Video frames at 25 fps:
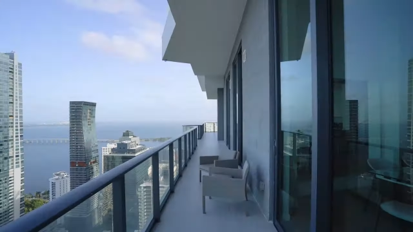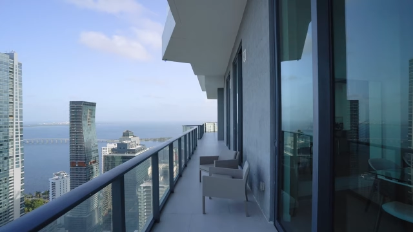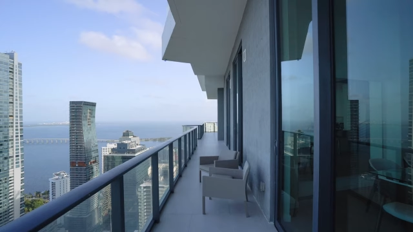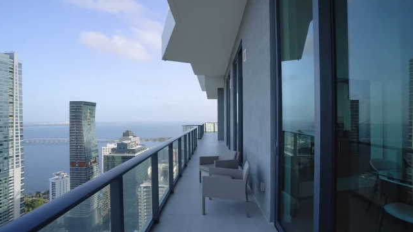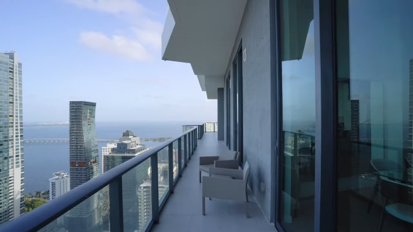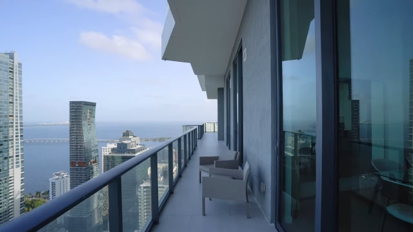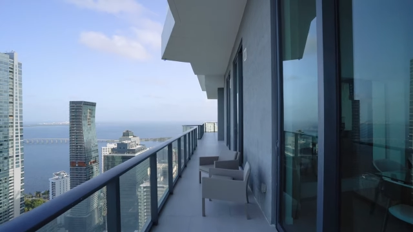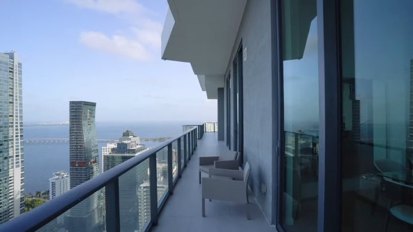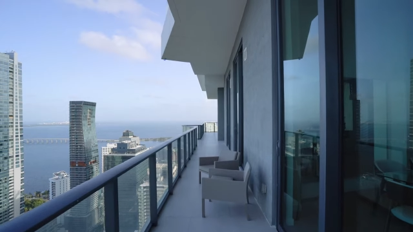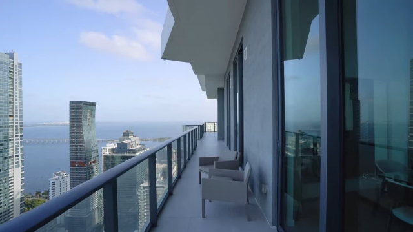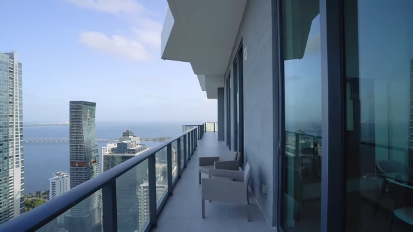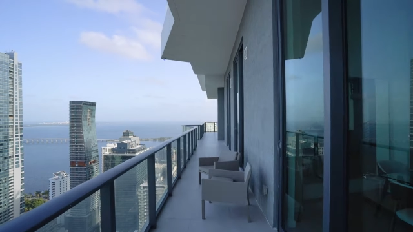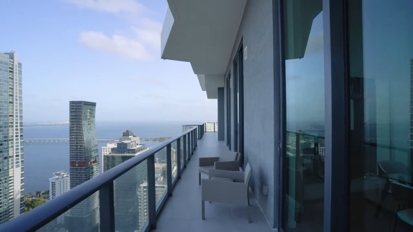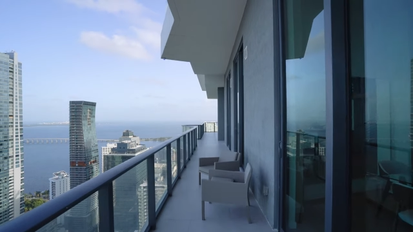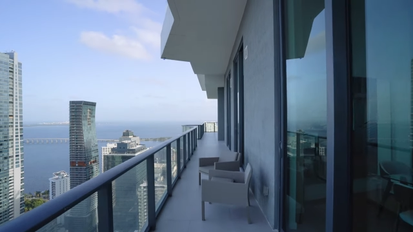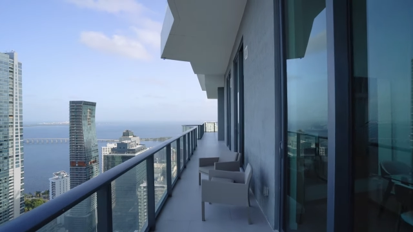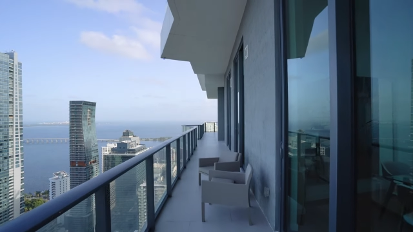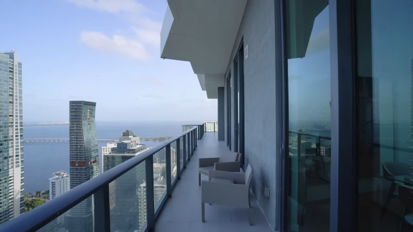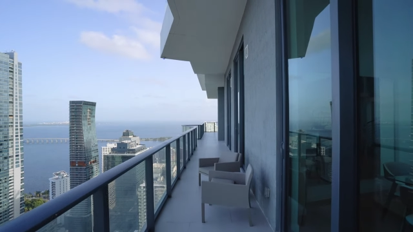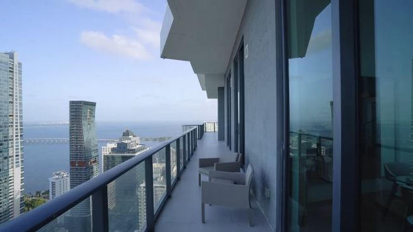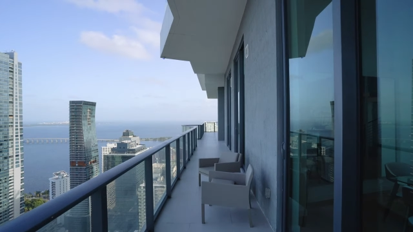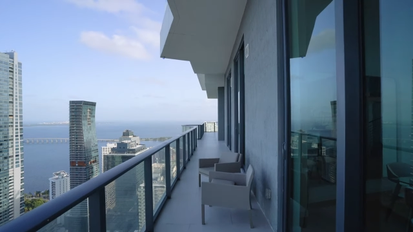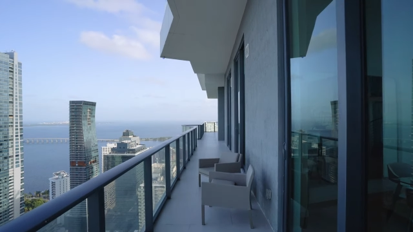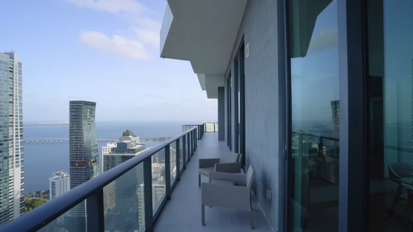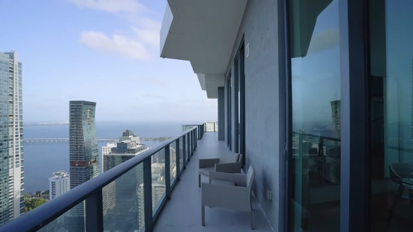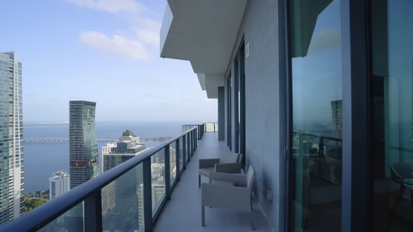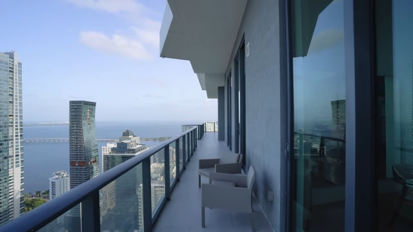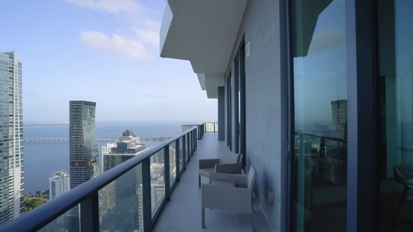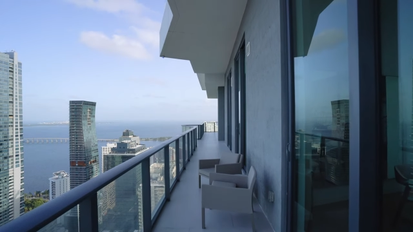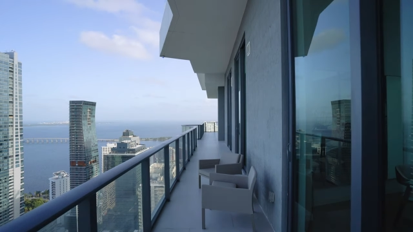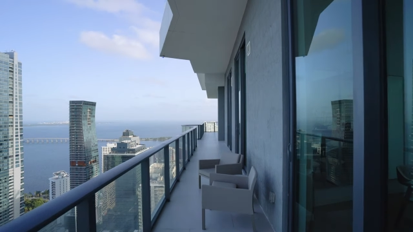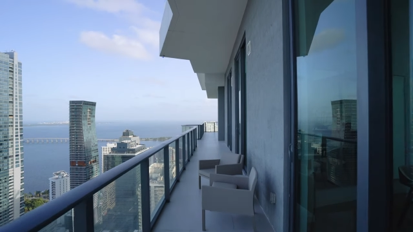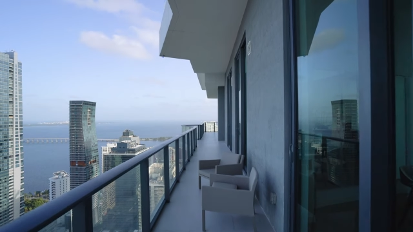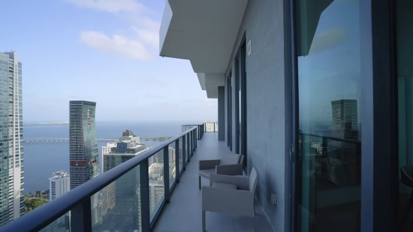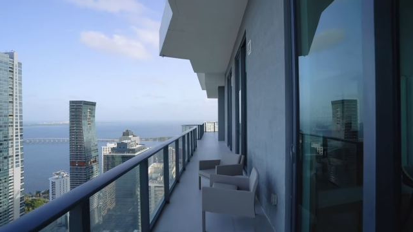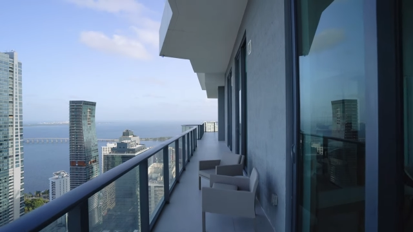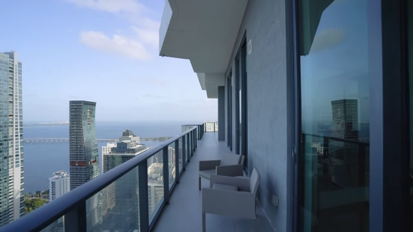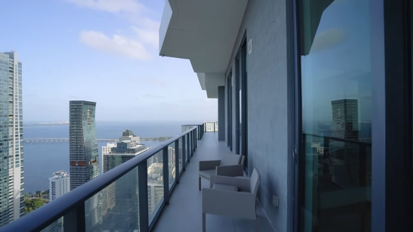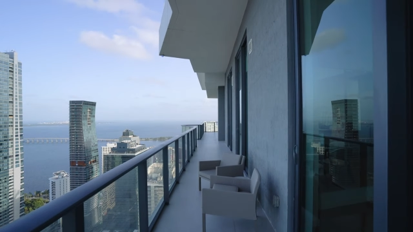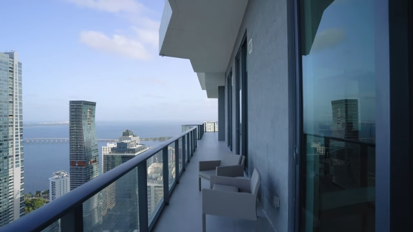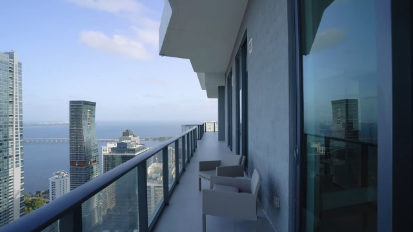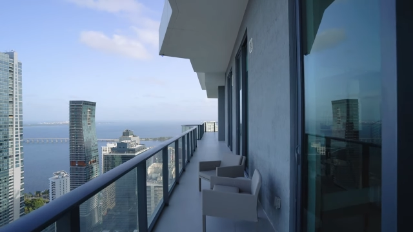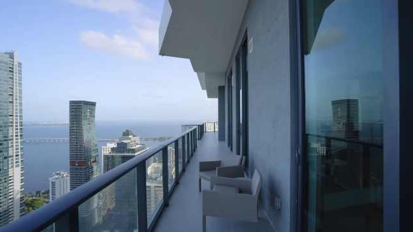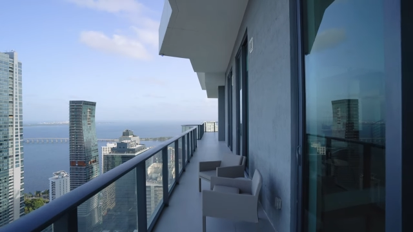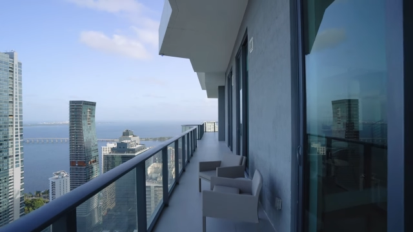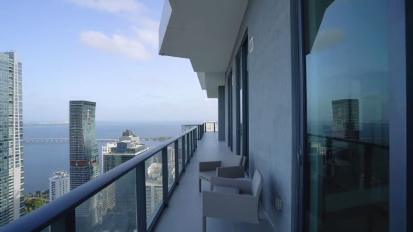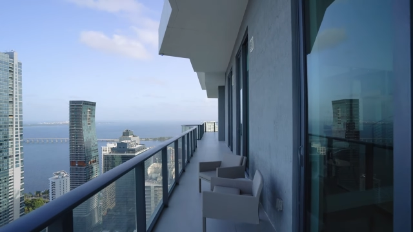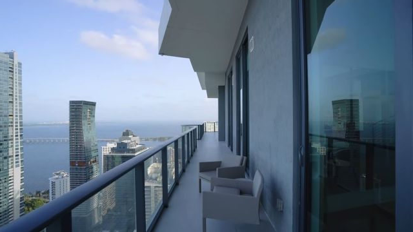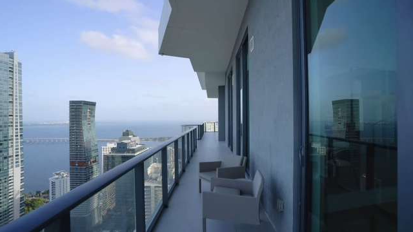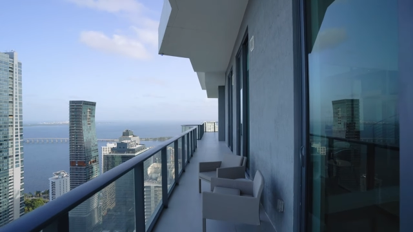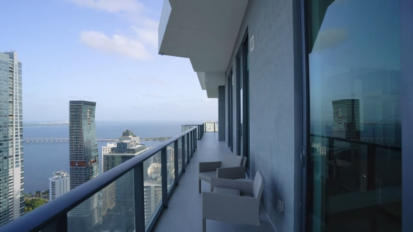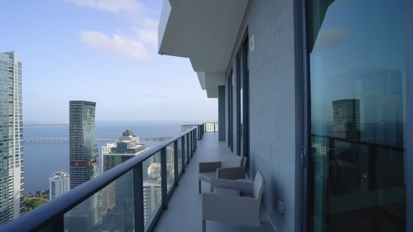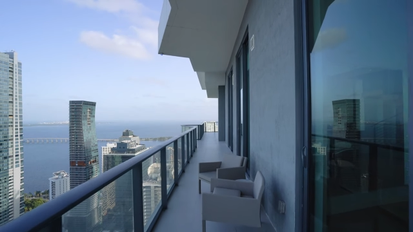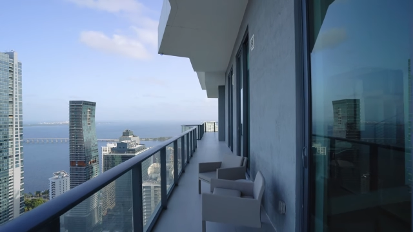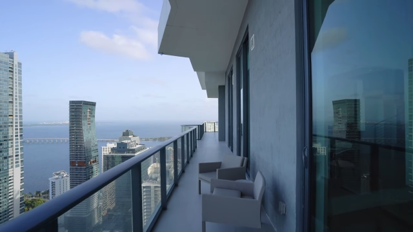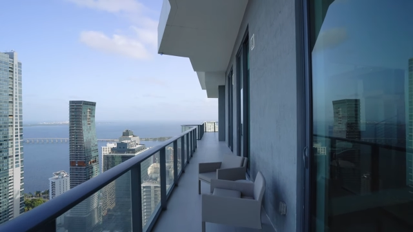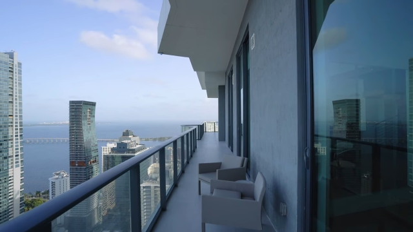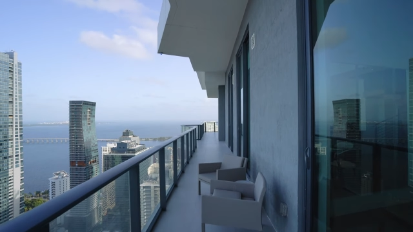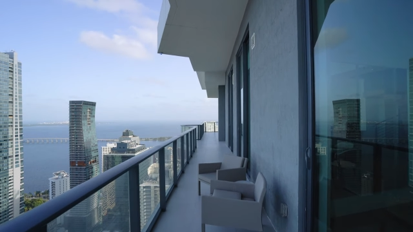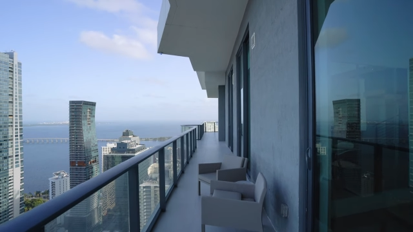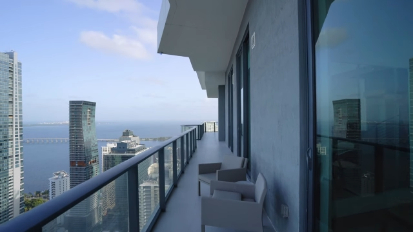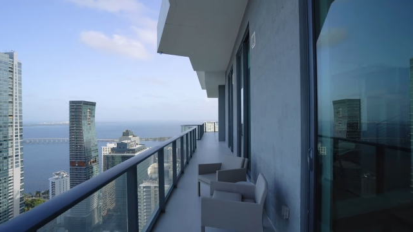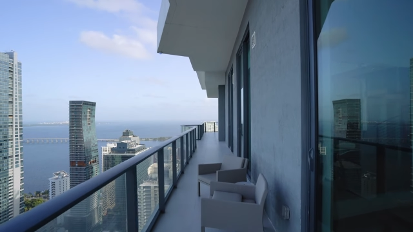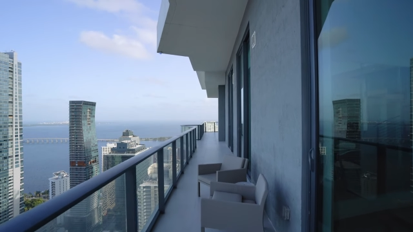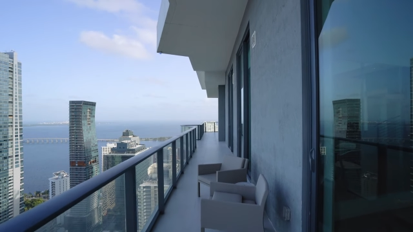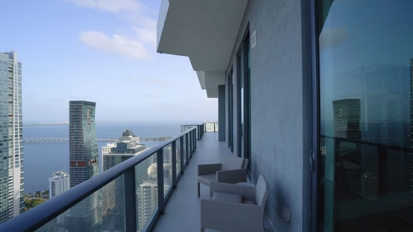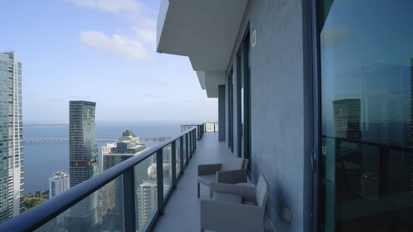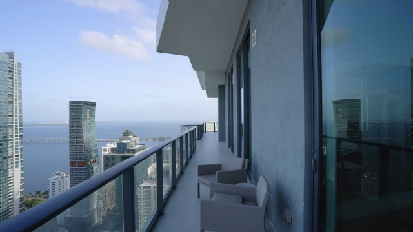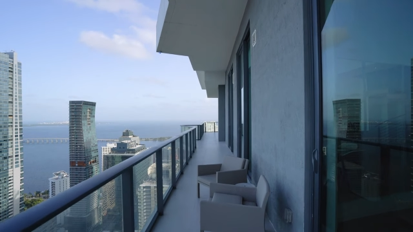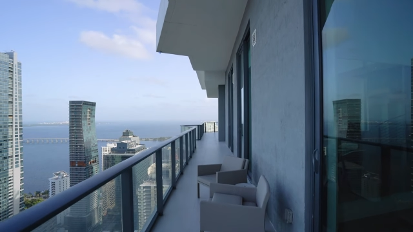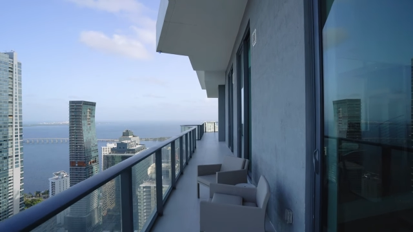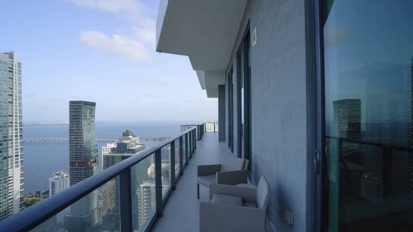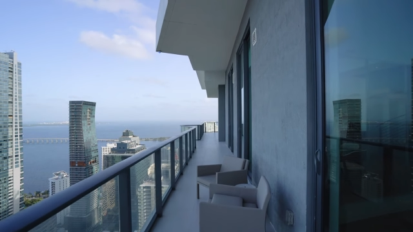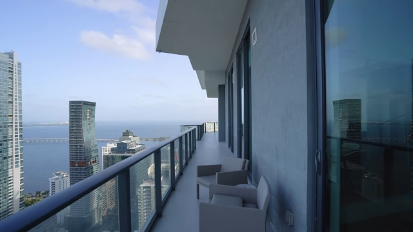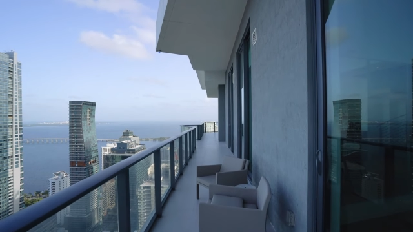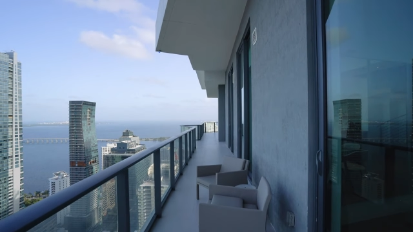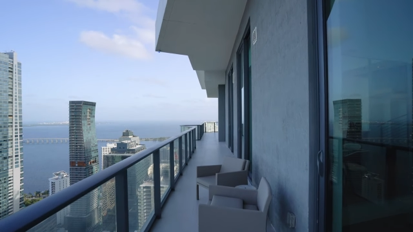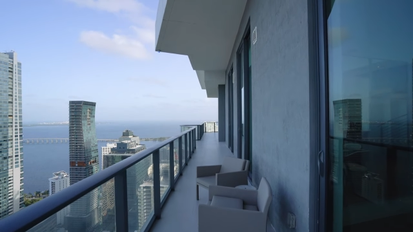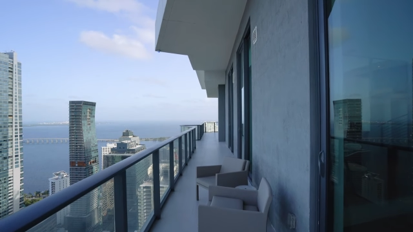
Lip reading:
[unreadable: no face in view]